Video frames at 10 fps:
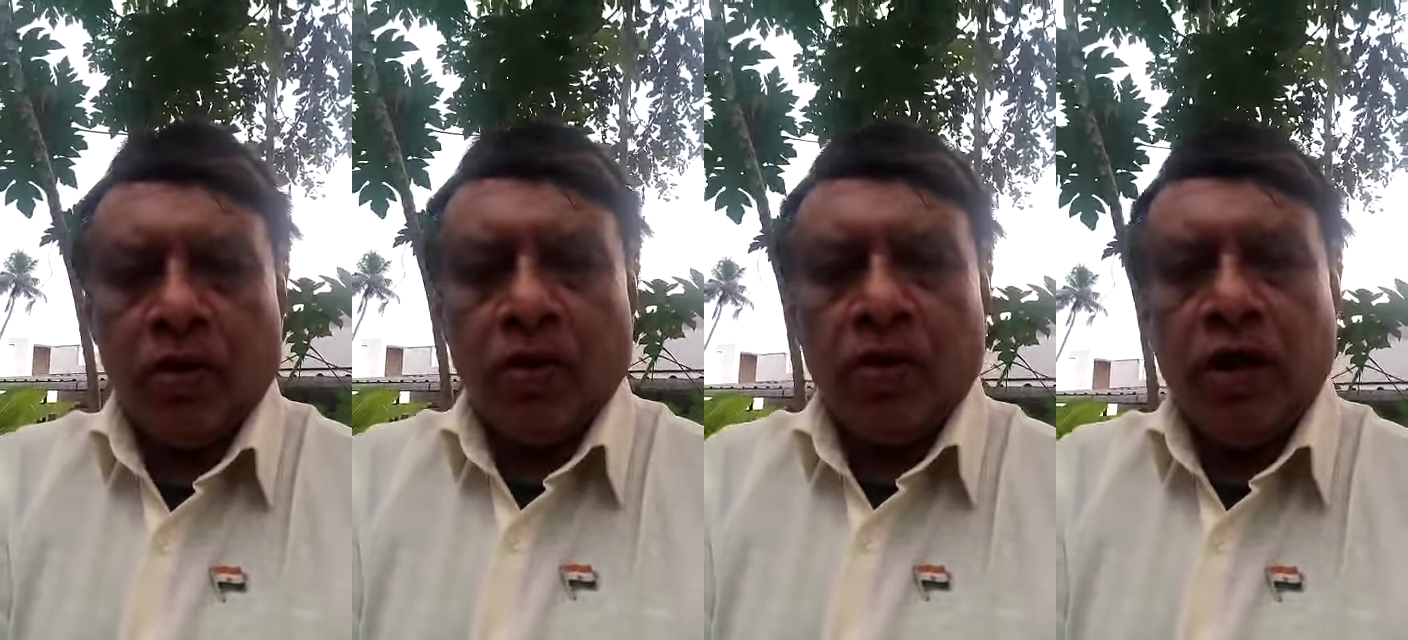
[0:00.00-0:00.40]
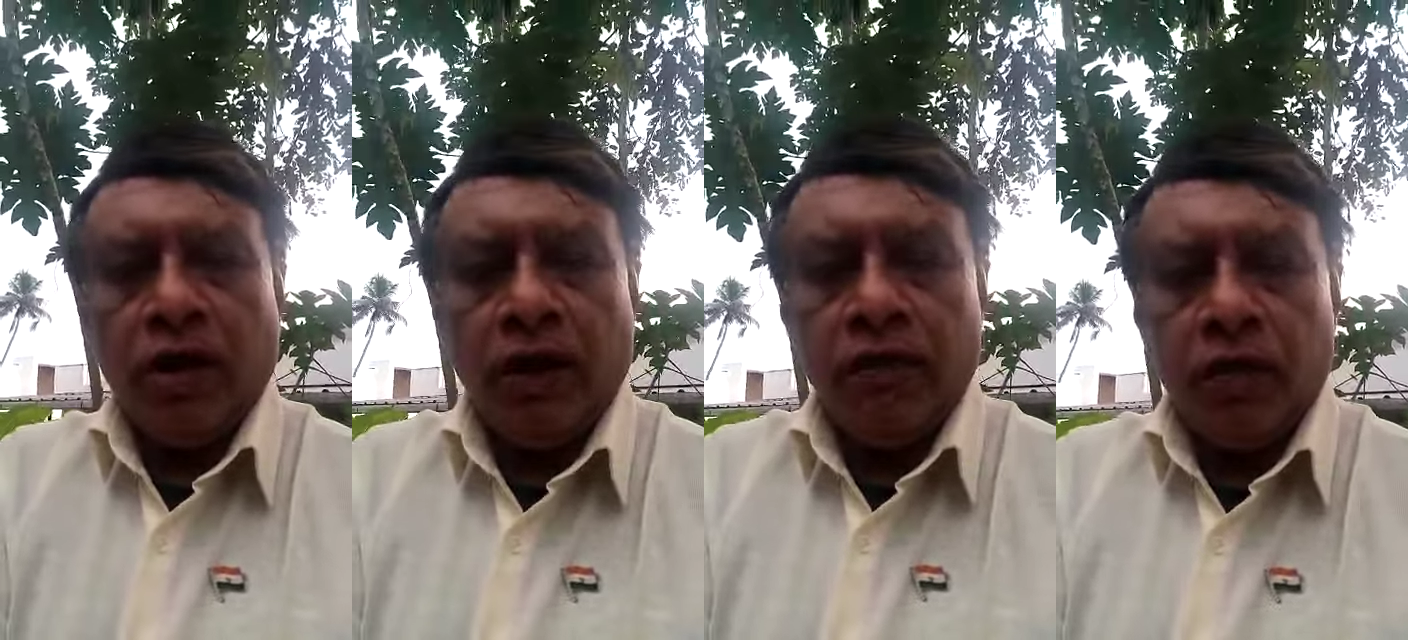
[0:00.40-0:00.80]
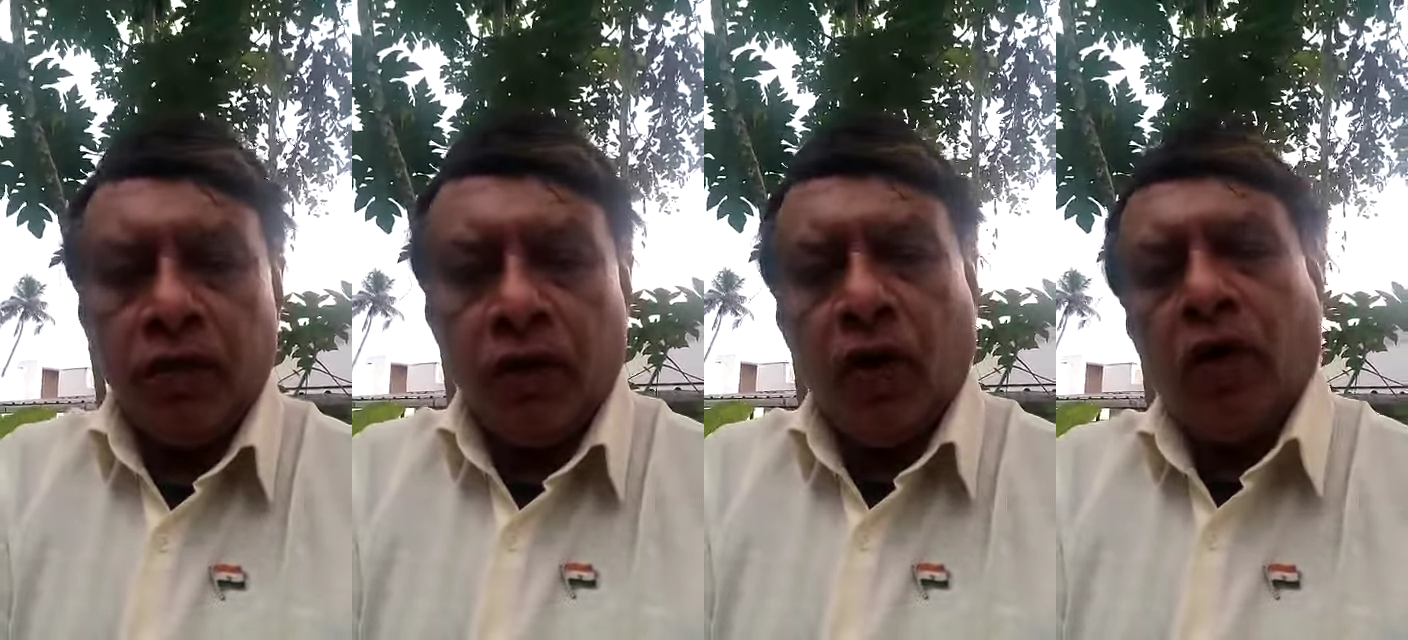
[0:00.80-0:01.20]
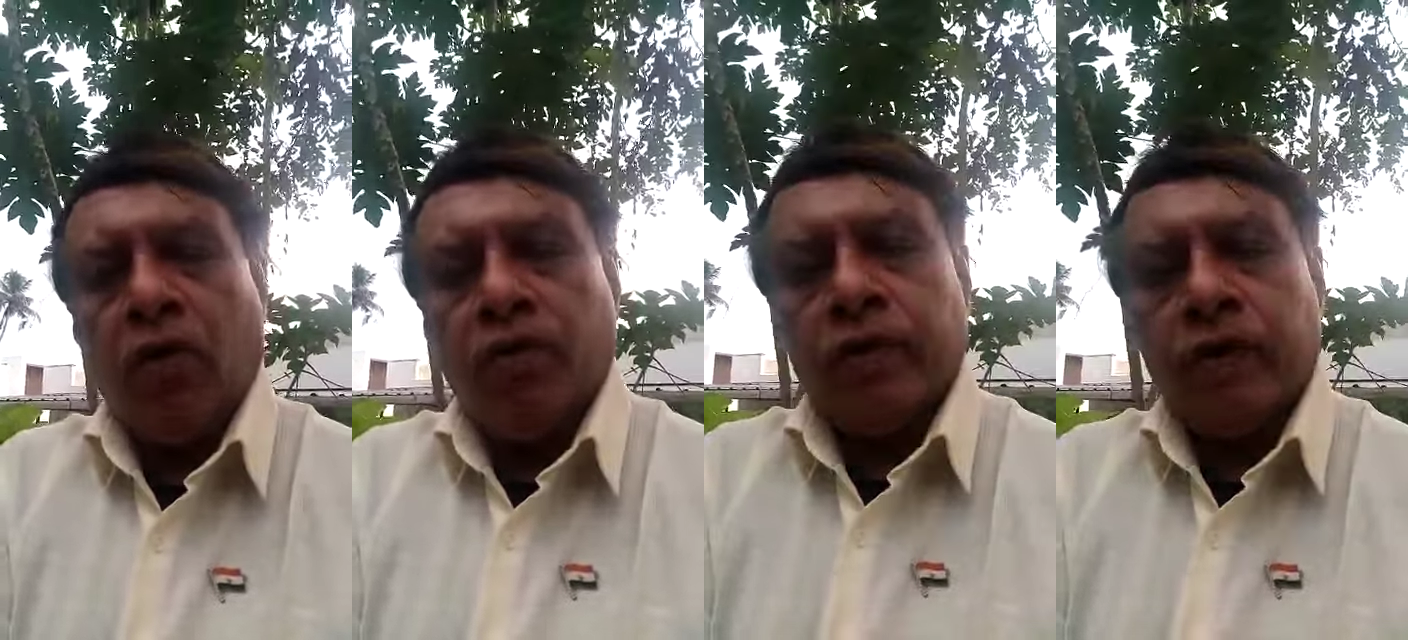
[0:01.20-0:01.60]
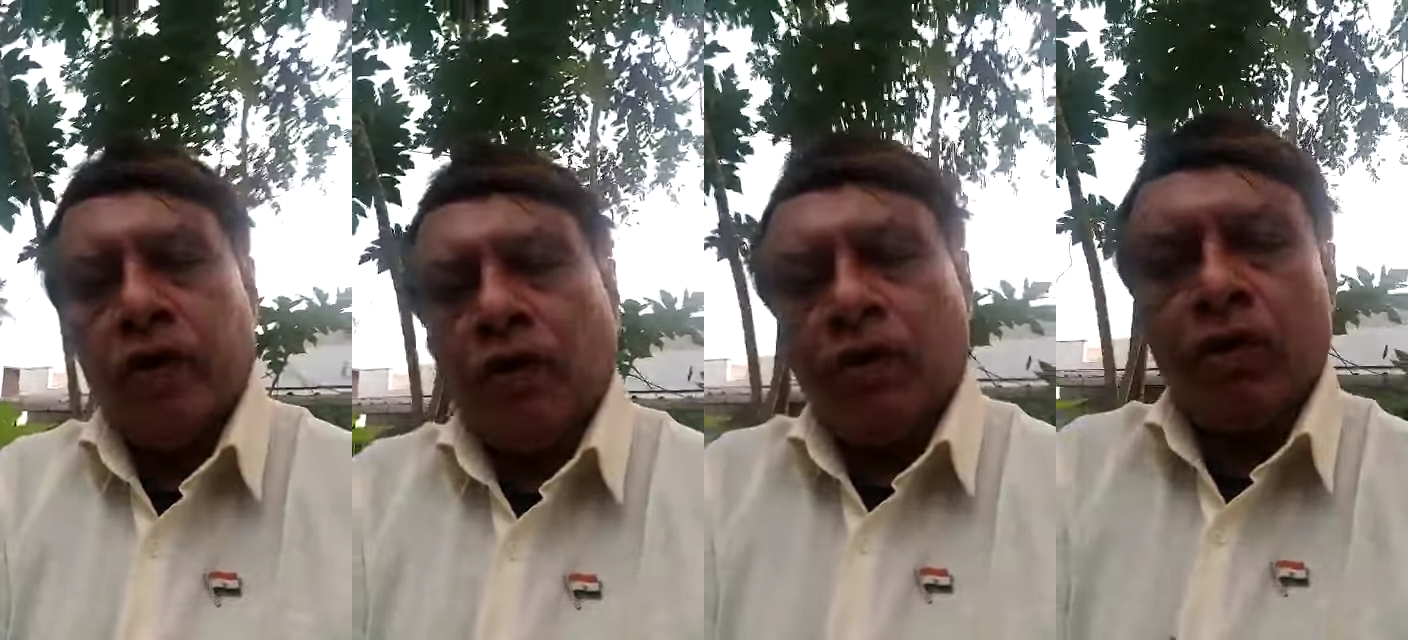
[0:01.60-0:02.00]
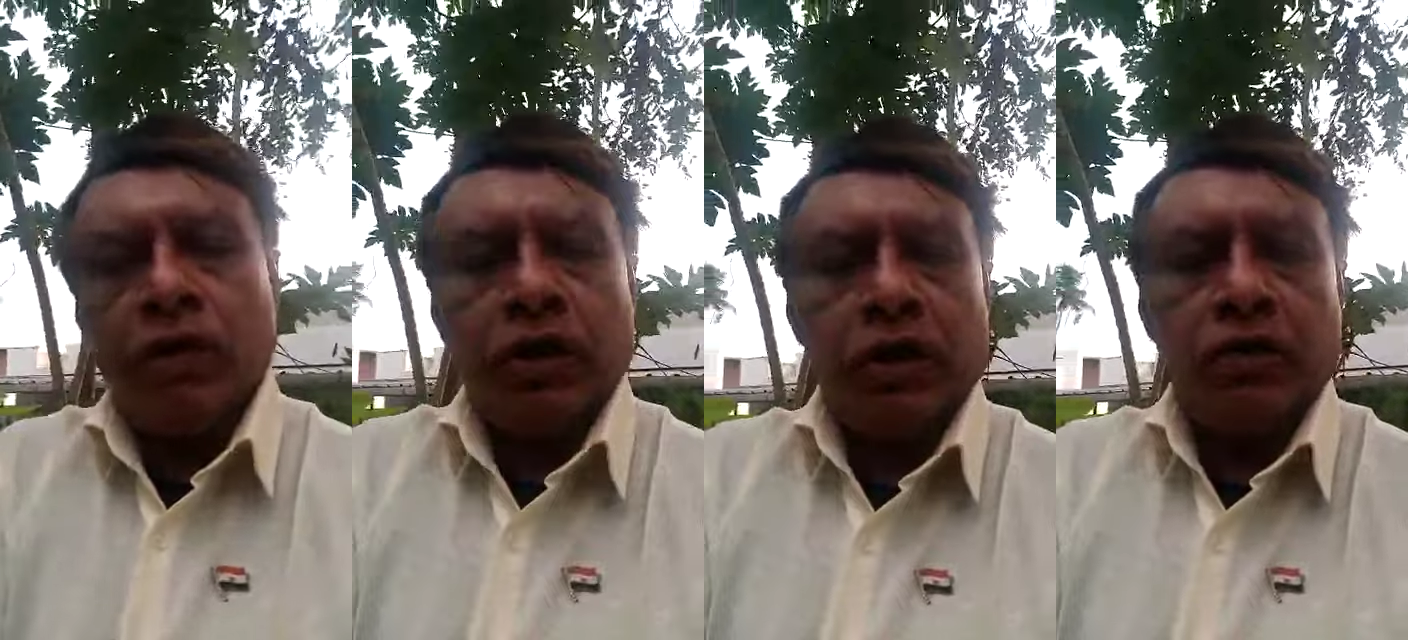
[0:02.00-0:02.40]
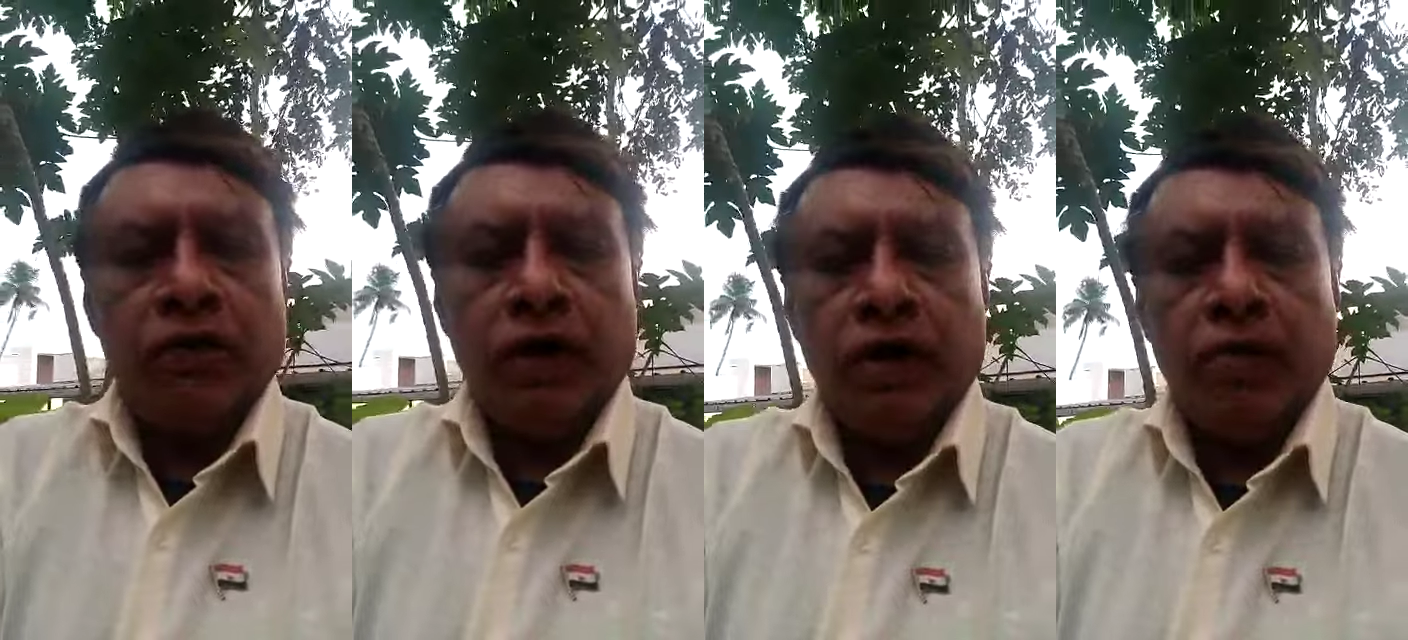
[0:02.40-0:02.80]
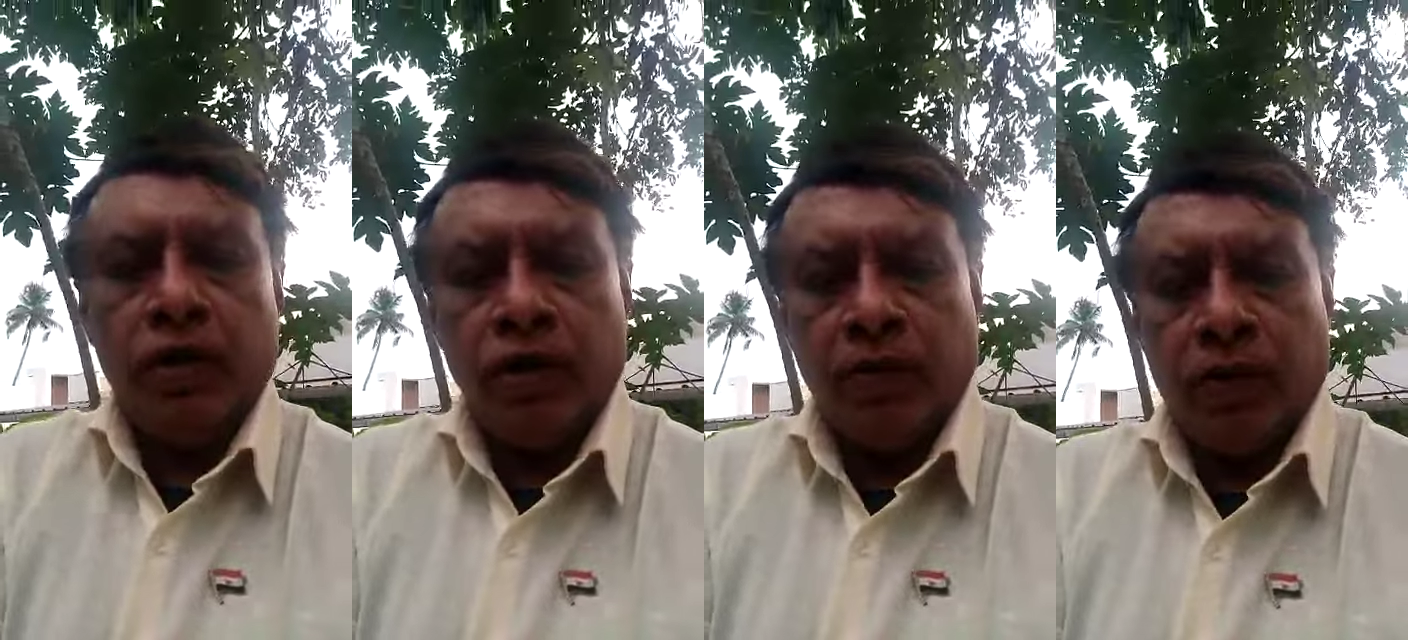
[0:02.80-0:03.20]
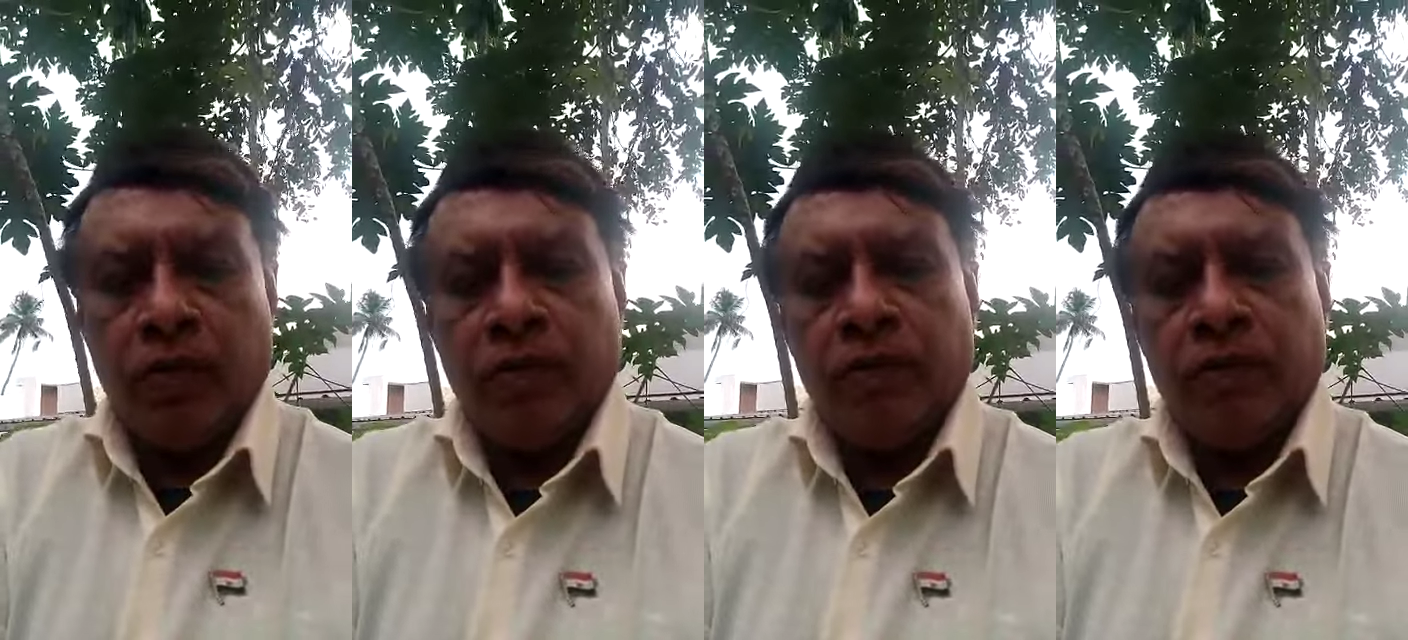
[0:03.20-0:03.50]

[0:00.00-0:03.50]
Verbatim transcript: So they didn't have to evolve in order to justify the principle